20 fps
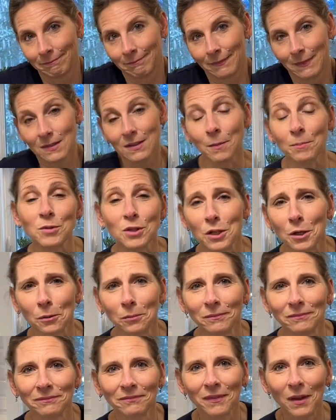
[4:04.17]
It's up to you.
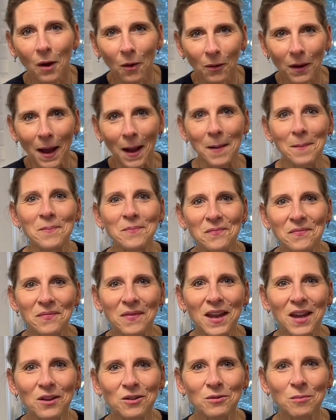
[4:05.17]
Okay,
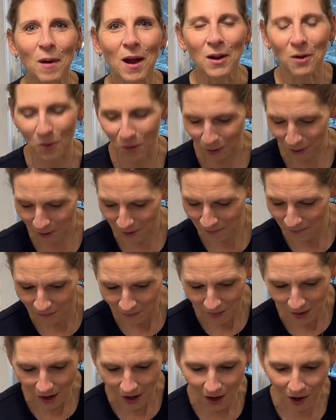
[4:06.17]
here's my order.
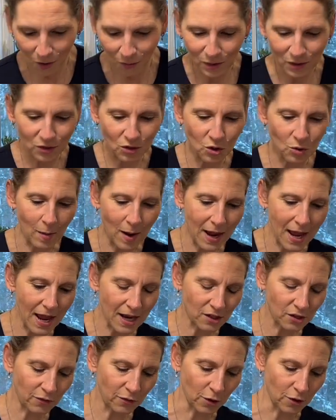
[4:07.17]
I always do my
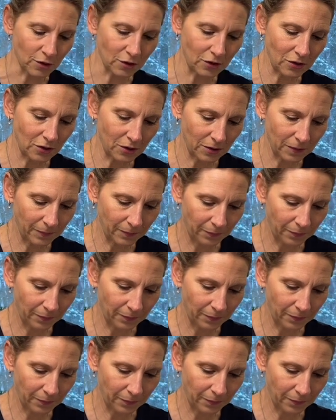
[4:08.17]
eggs first.